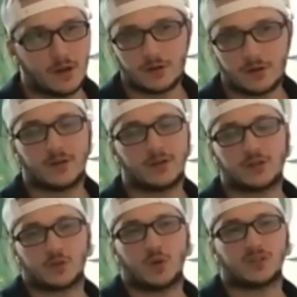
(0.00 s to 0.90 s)
And, you know, it
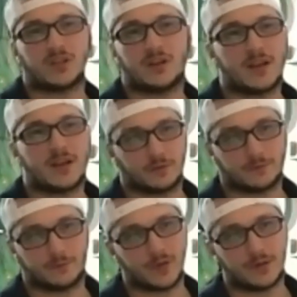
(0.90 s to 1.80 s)
just wasn't an answer
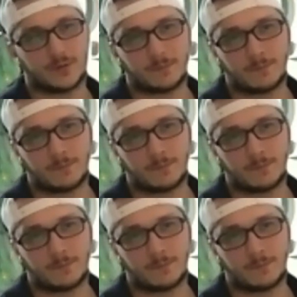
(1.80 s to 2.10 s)
for me.